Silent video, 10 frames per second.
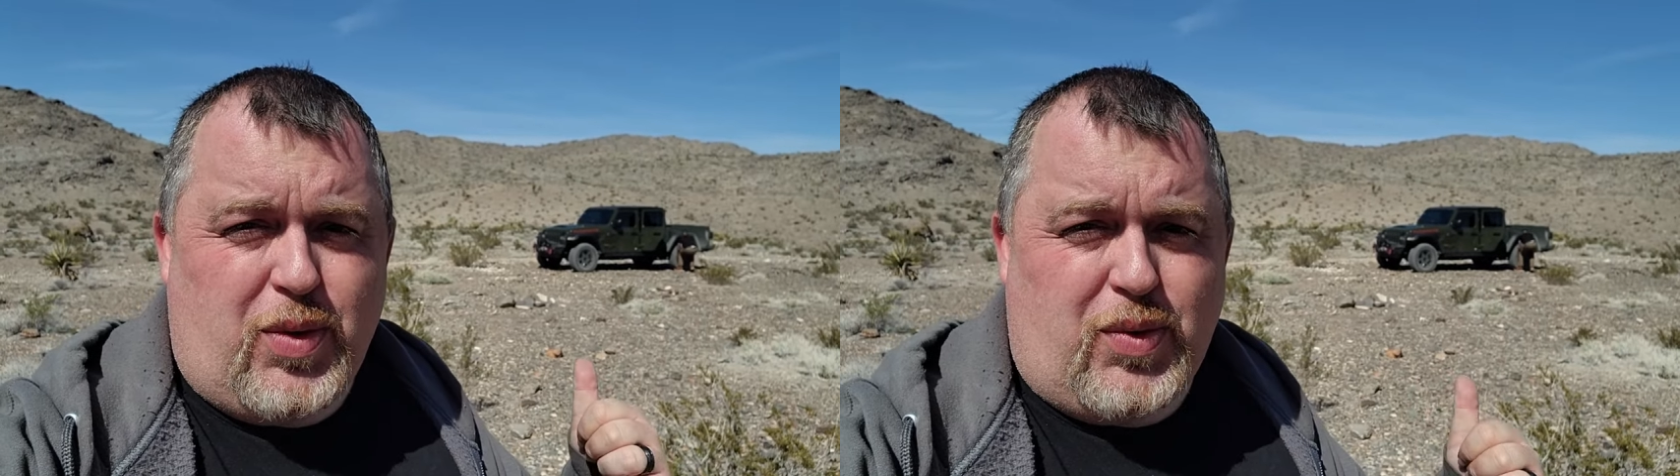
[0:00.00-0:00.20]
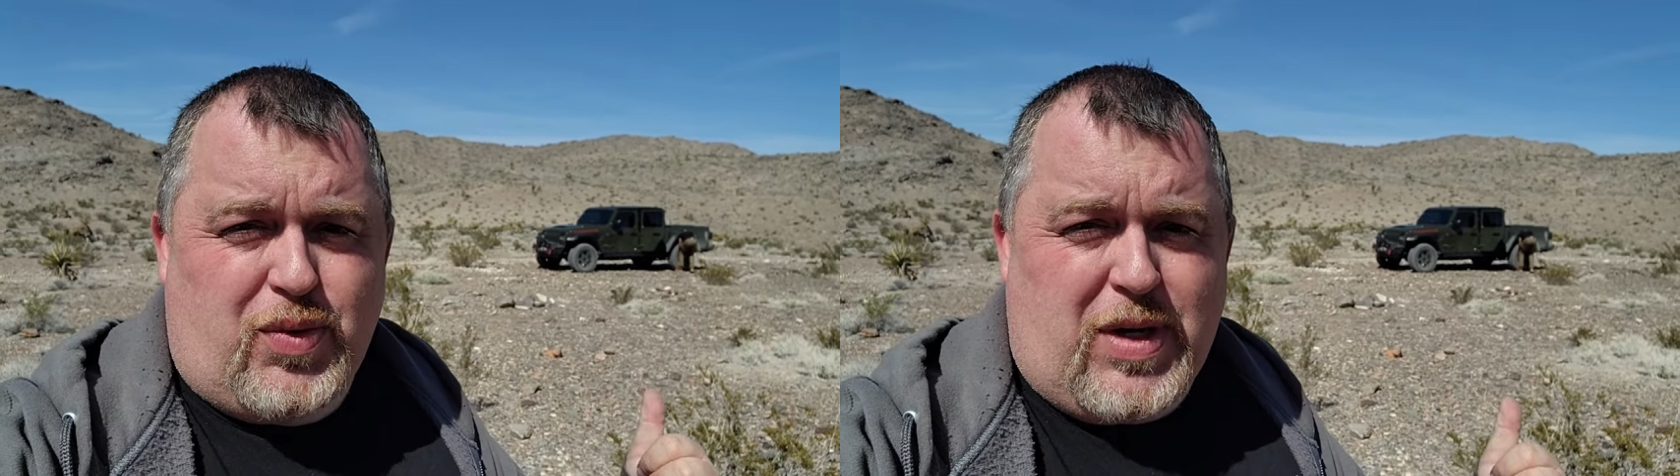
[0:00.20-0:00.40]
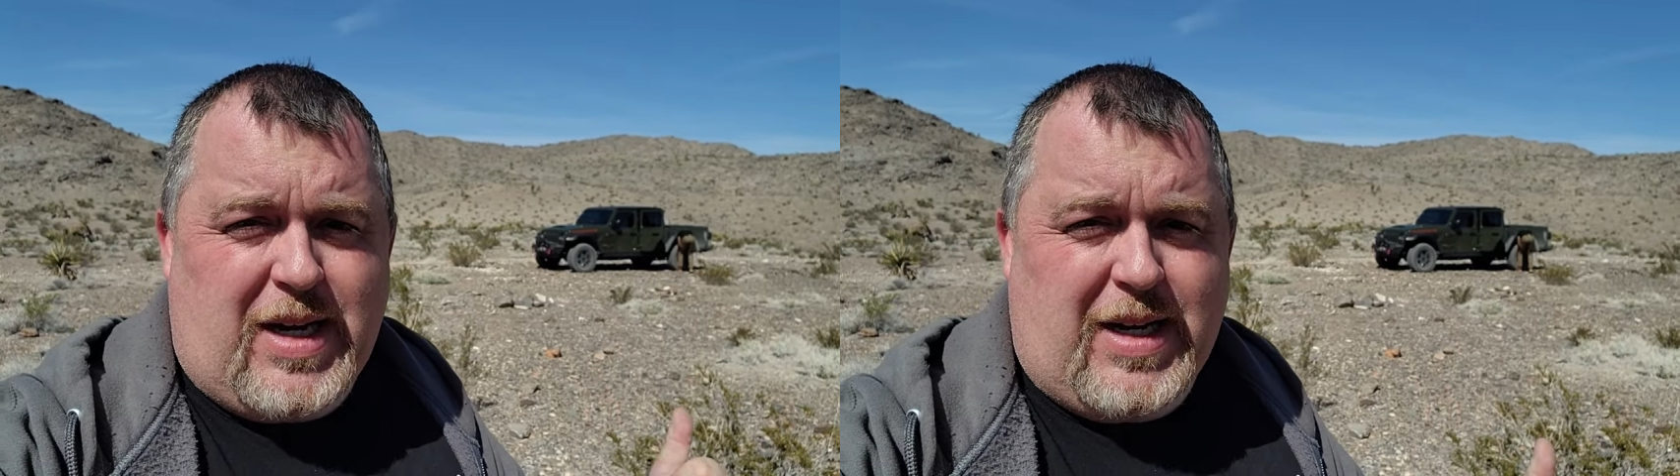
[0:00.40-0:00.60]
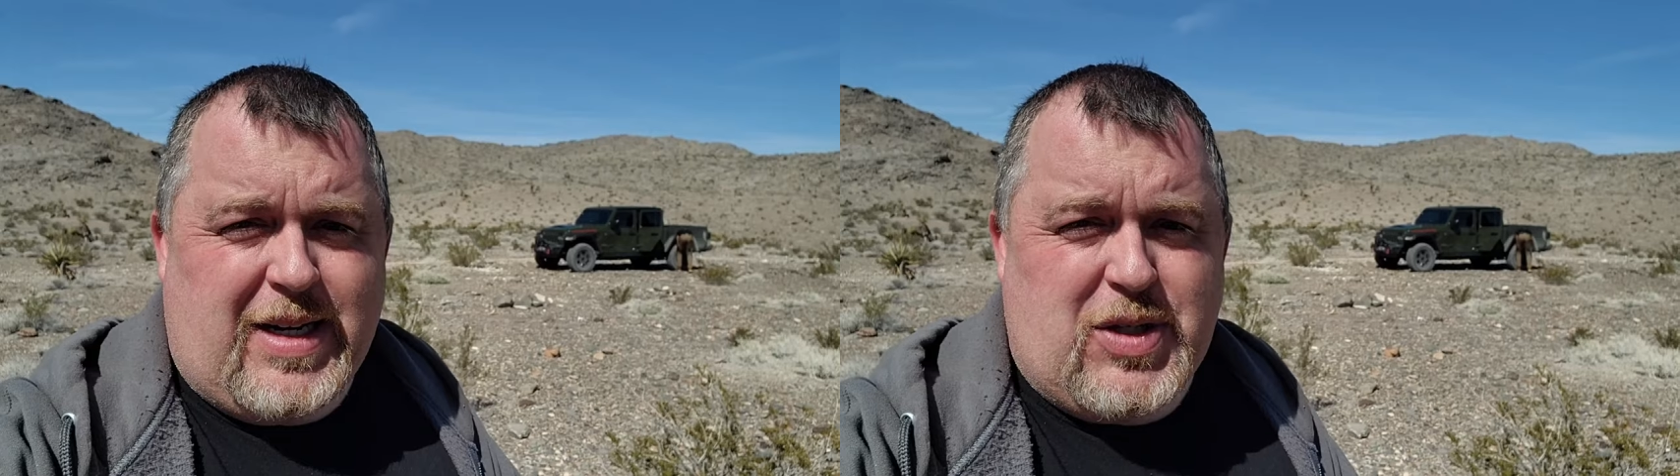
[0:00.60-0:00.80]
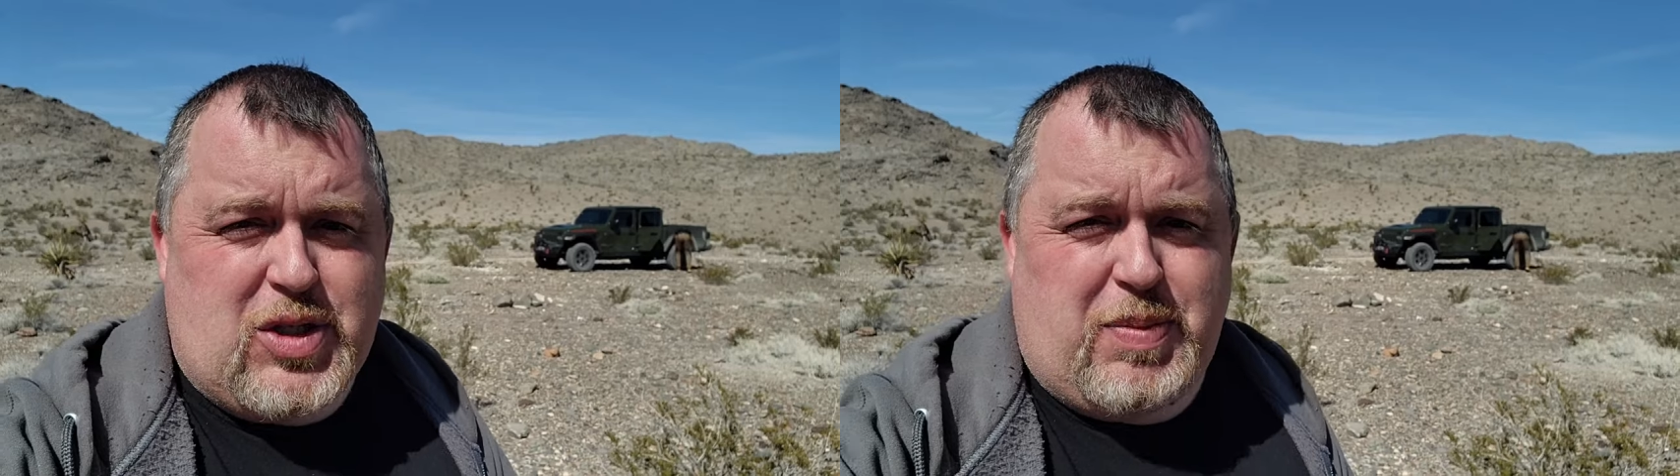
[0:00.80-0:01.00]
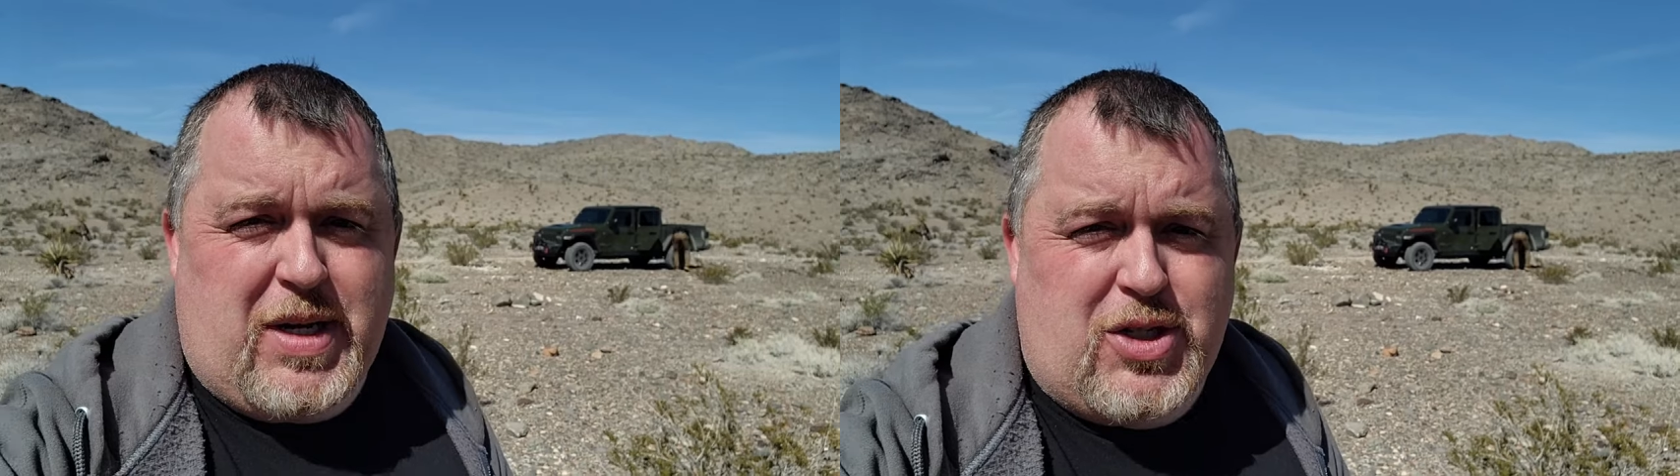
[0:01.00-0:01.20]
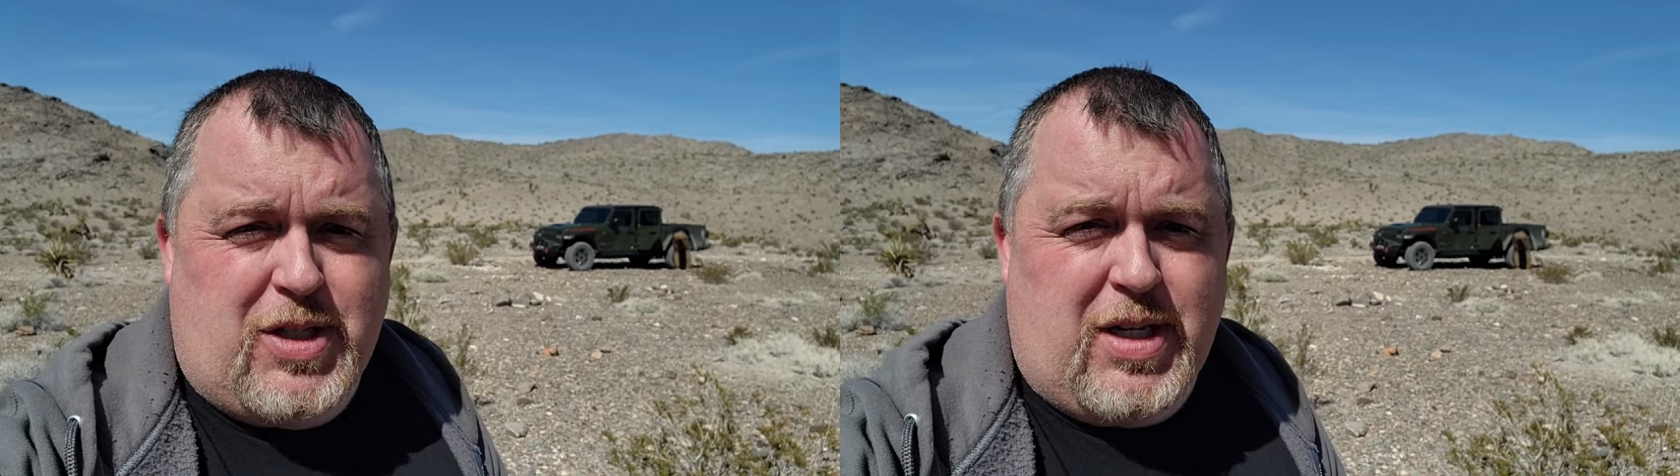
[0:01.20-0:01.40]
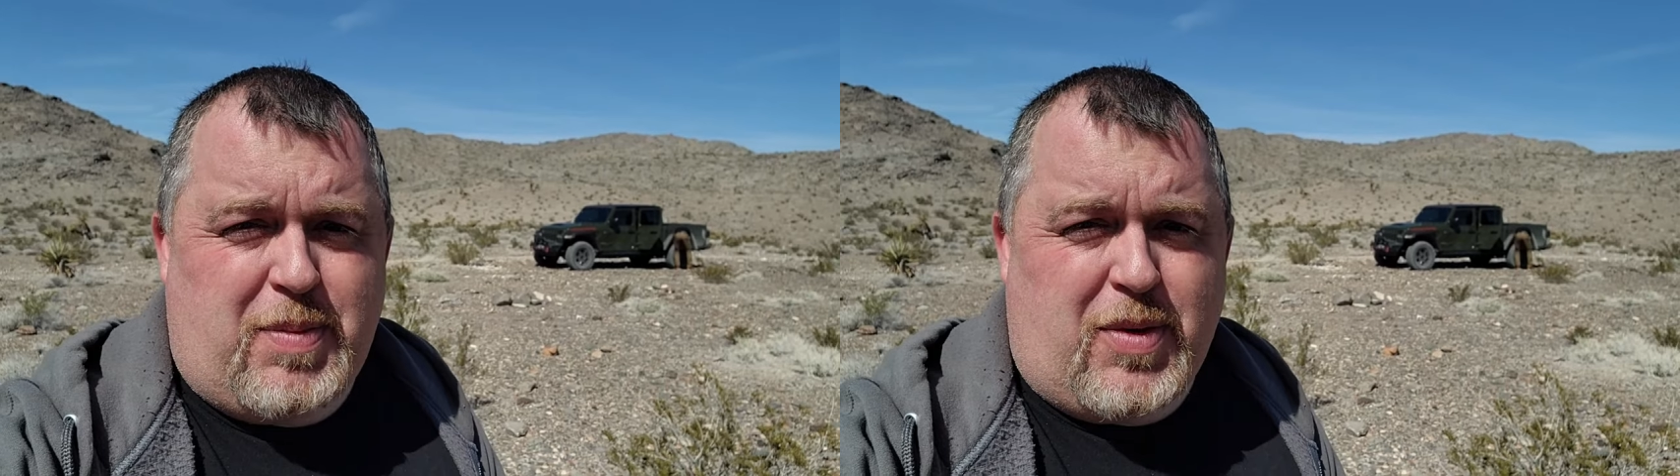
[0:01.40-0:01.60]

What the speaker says: ride, especially up